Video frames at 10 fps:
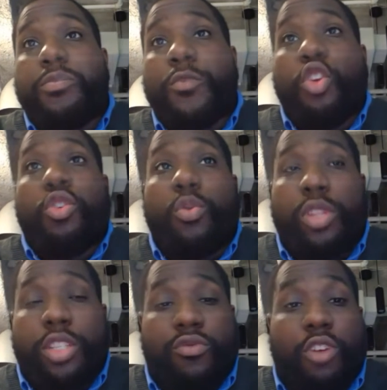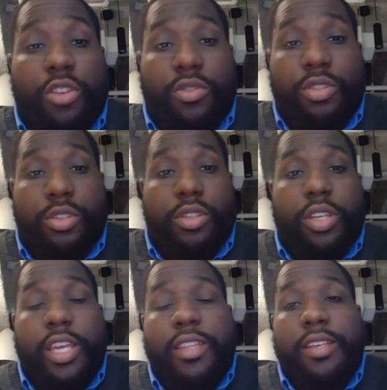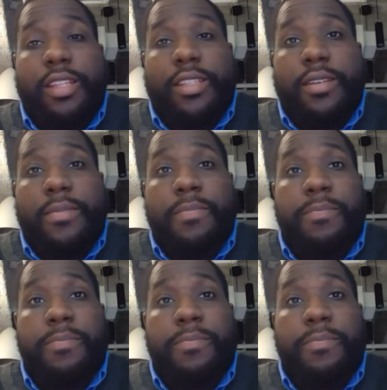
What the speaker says: You don't know what this roster is going to look at that time.